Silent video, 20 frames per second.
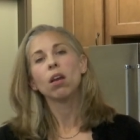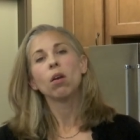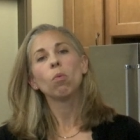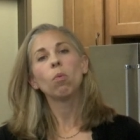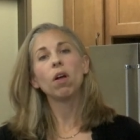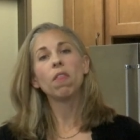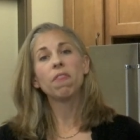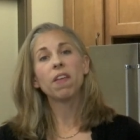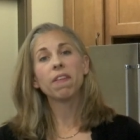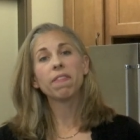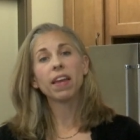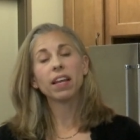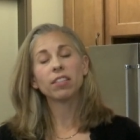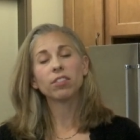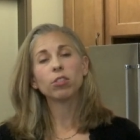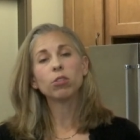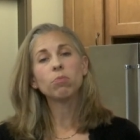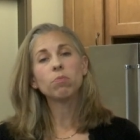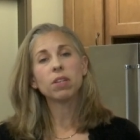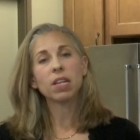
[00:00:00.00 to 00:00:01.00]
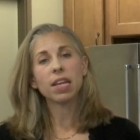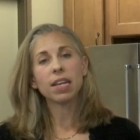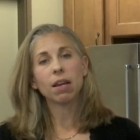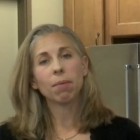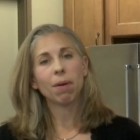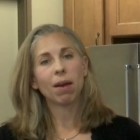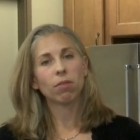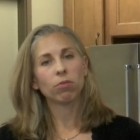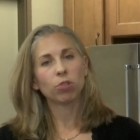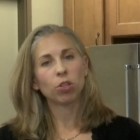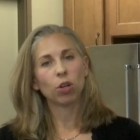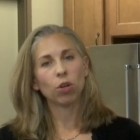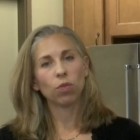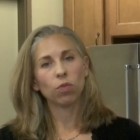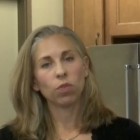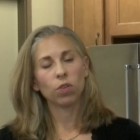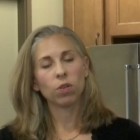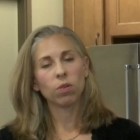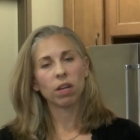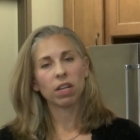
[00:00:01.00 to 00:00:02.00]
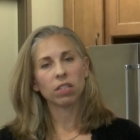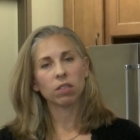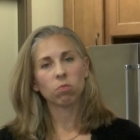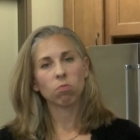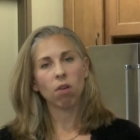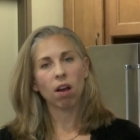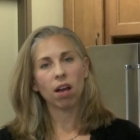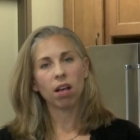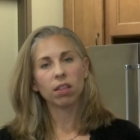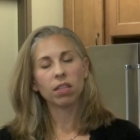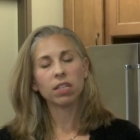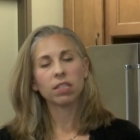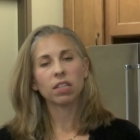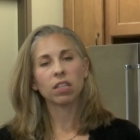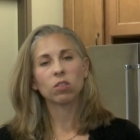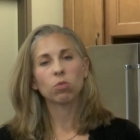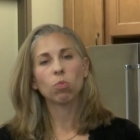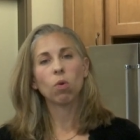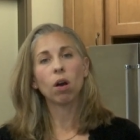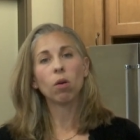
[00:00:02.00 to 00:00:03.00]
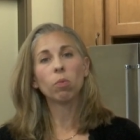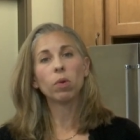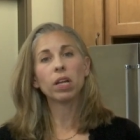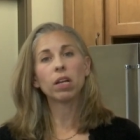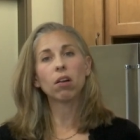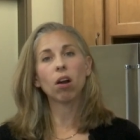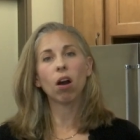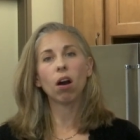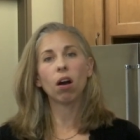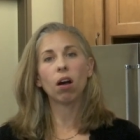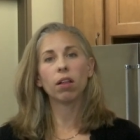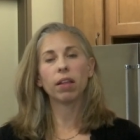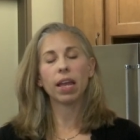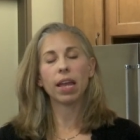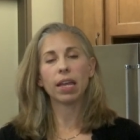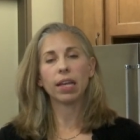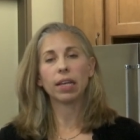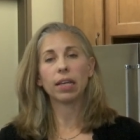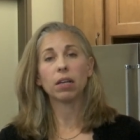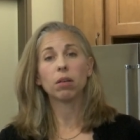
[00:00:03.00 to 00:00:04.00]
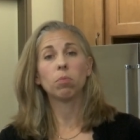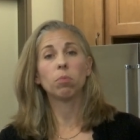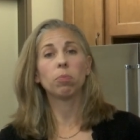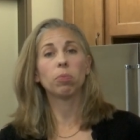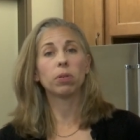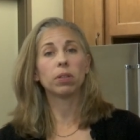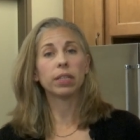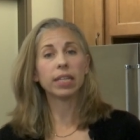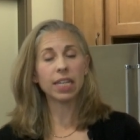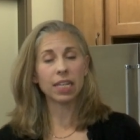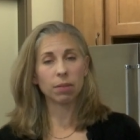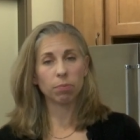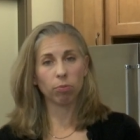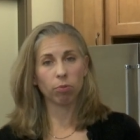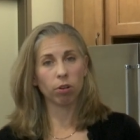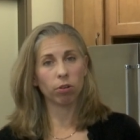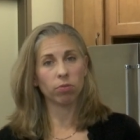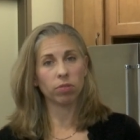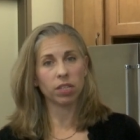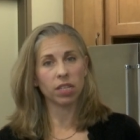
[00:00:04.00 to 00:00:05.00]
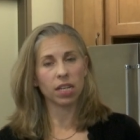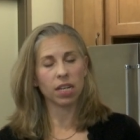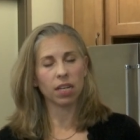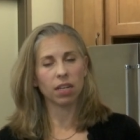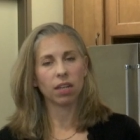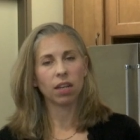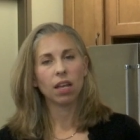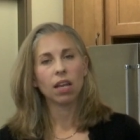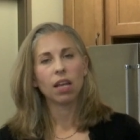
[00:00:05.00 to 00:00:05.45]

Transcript: One thing that's unique about tofu as well is it's what we call a complete protein.